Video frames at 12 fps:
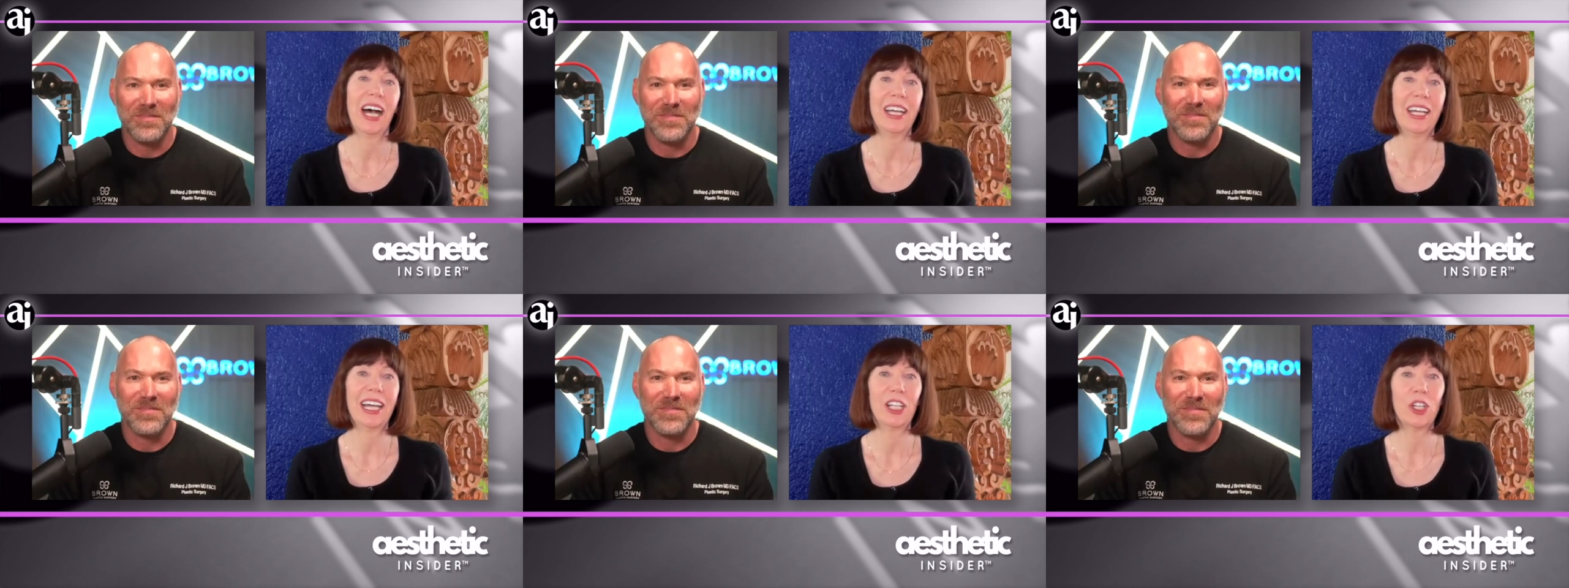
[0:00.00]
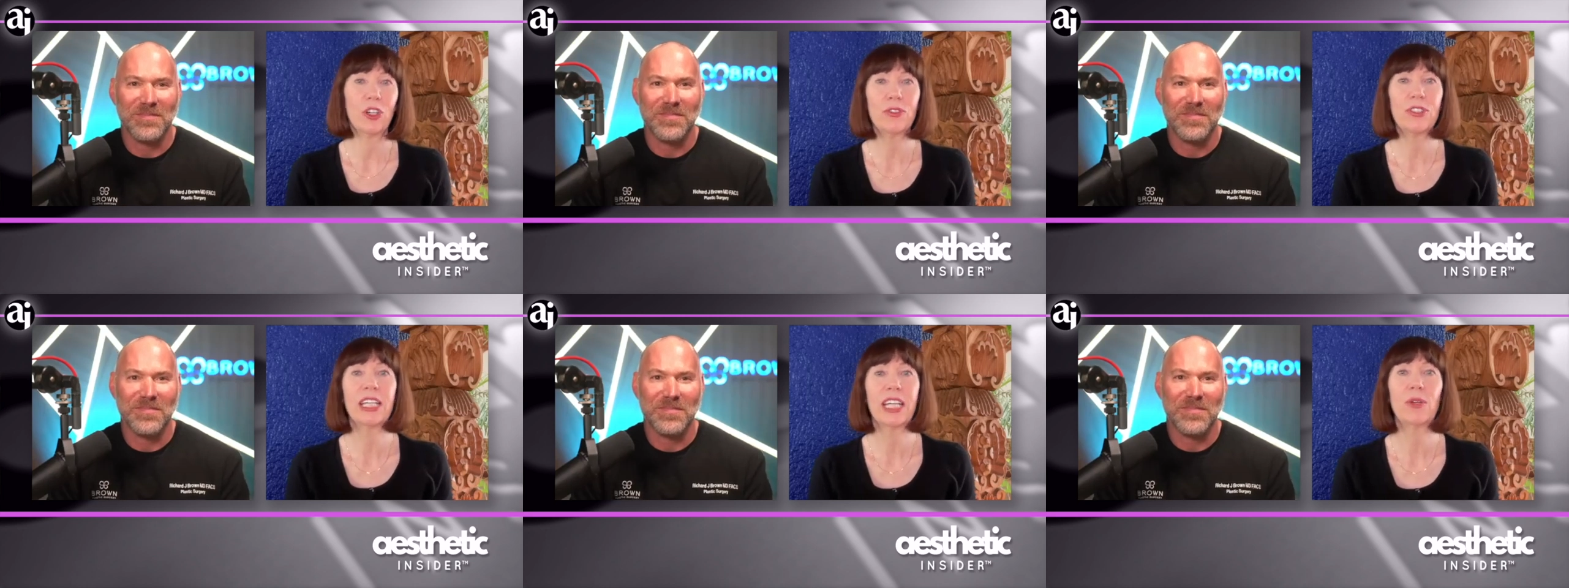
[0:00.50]
Speaker 1: I, would love
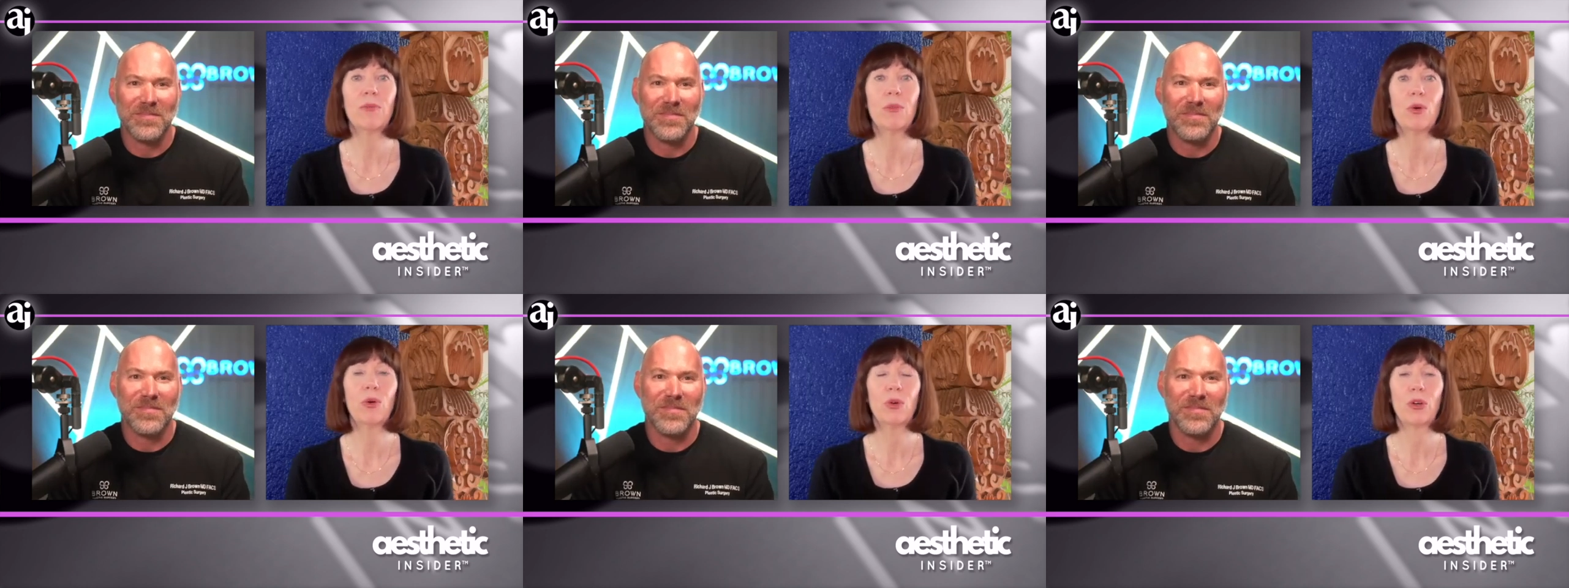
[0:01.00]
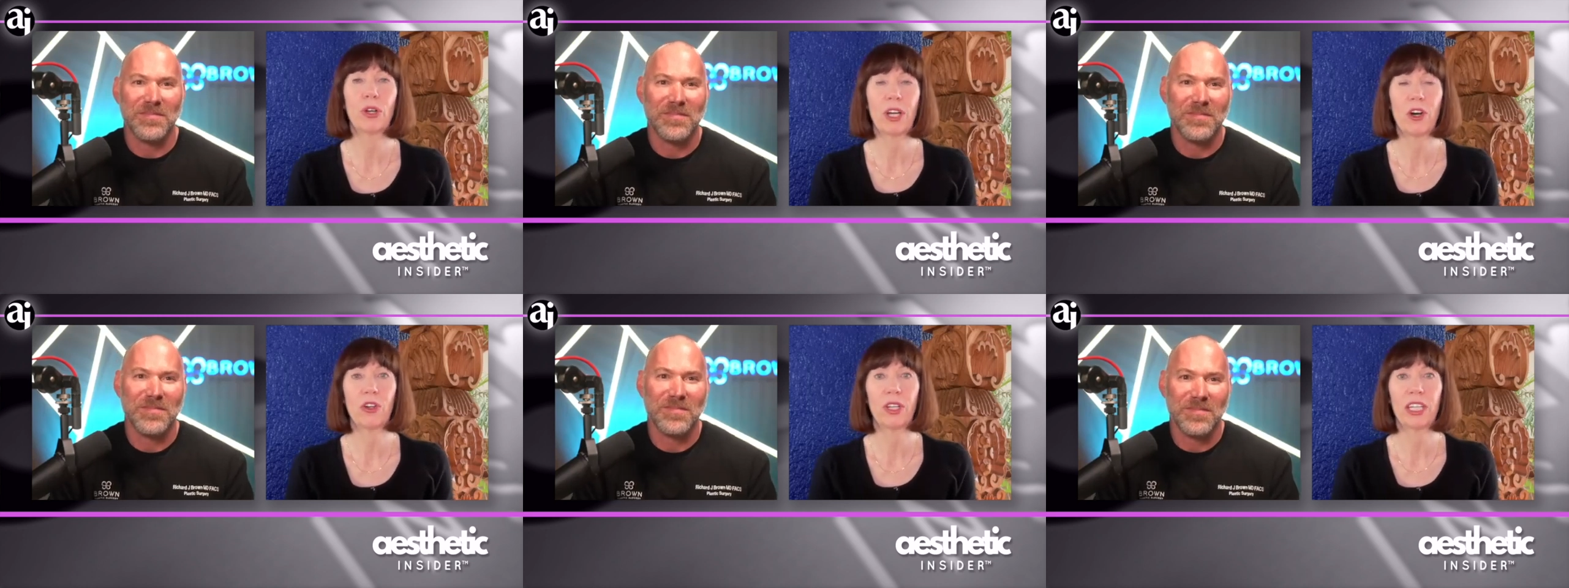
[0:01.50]
to hear more
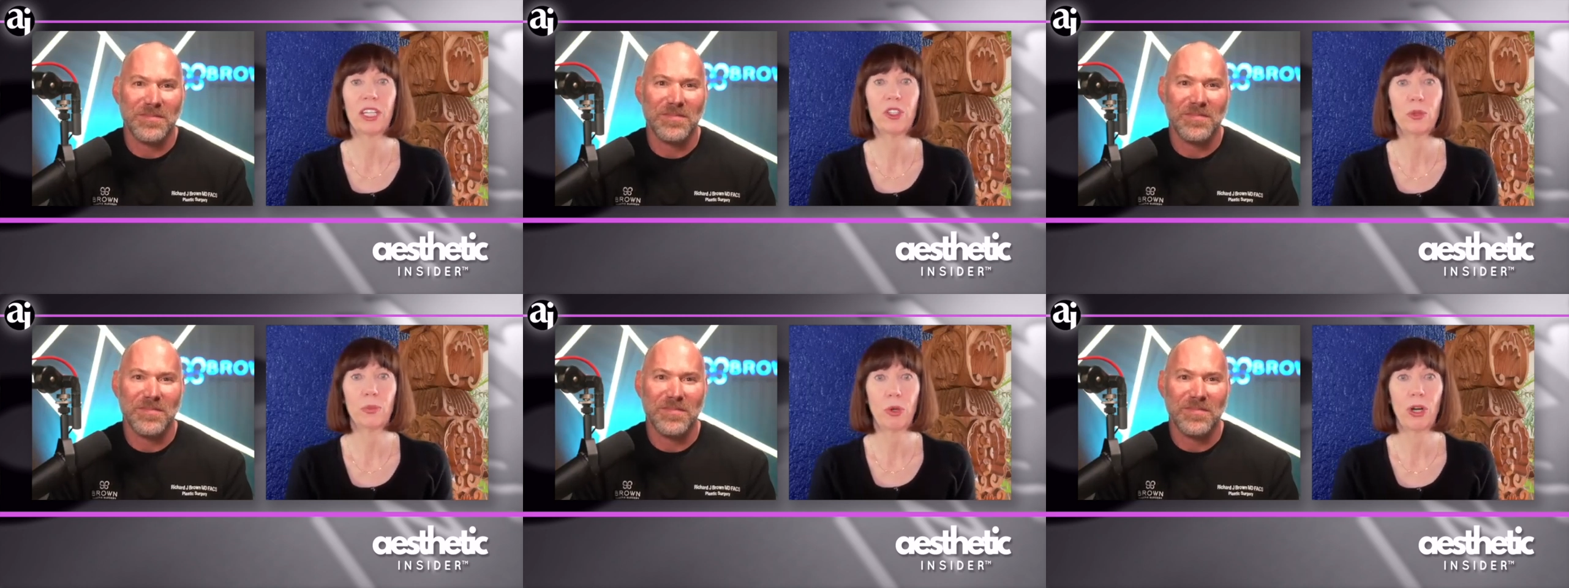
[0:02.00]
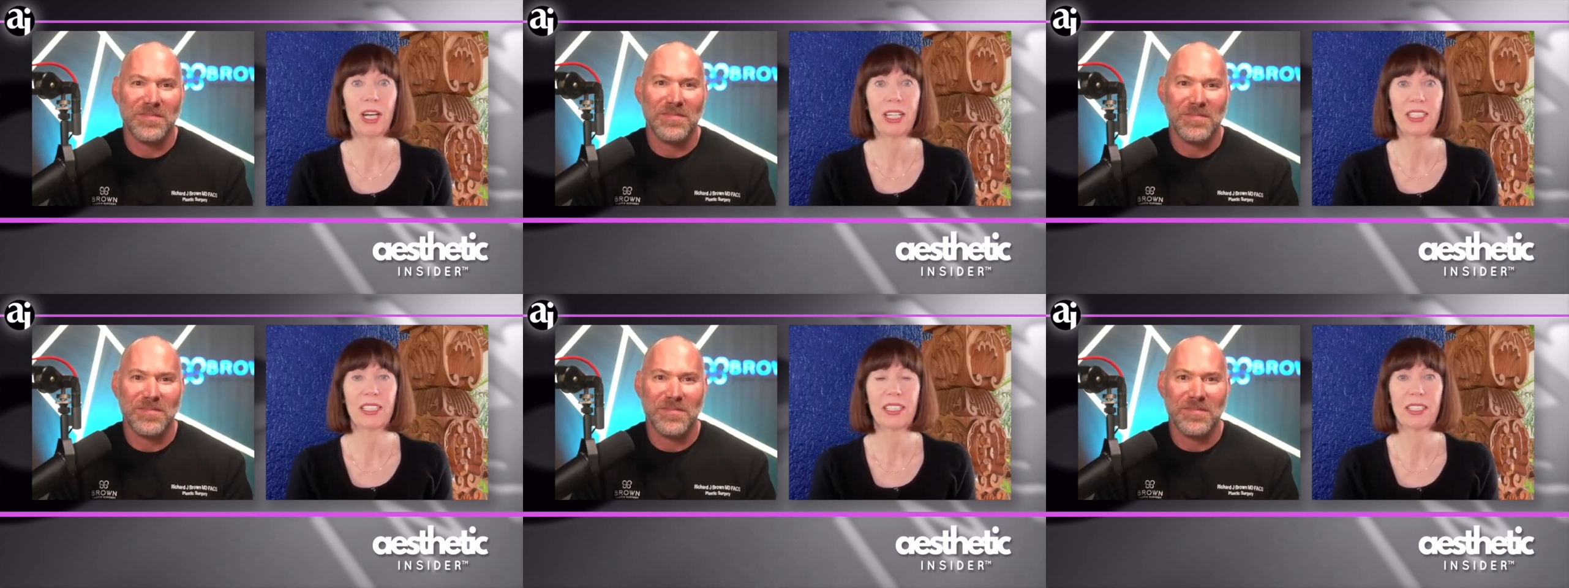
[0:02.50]
on in your
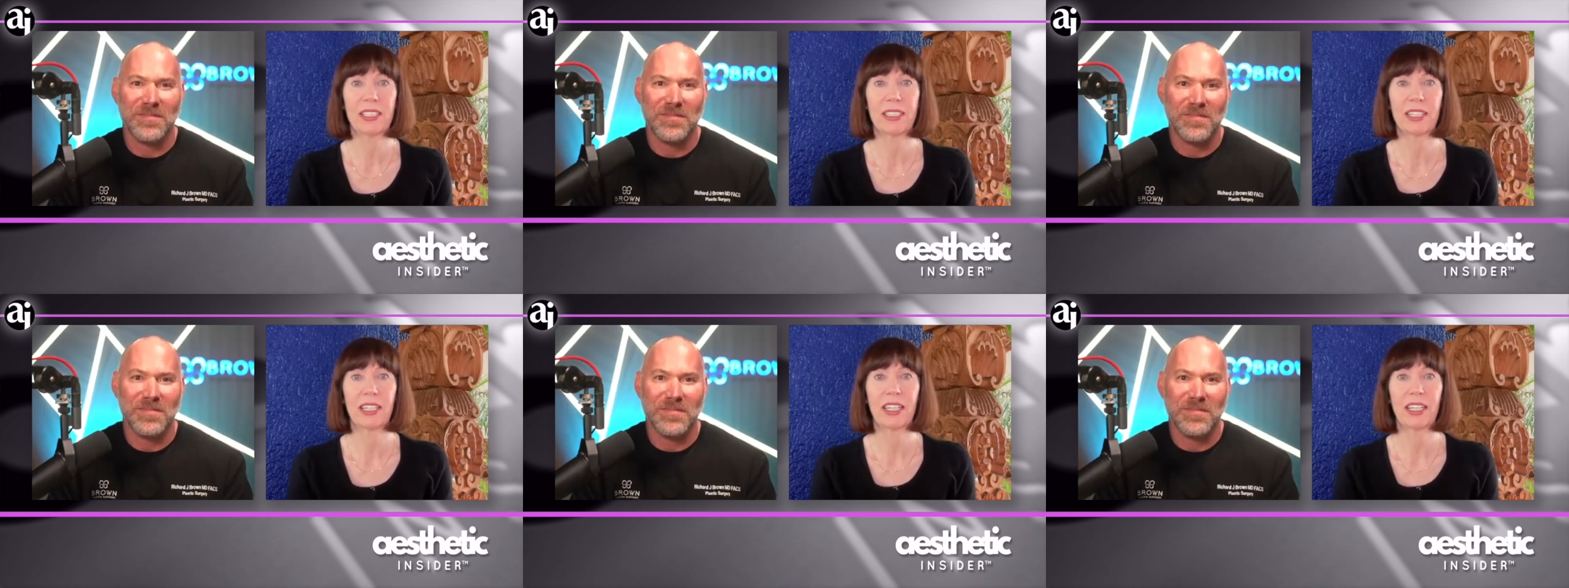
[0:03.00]
practice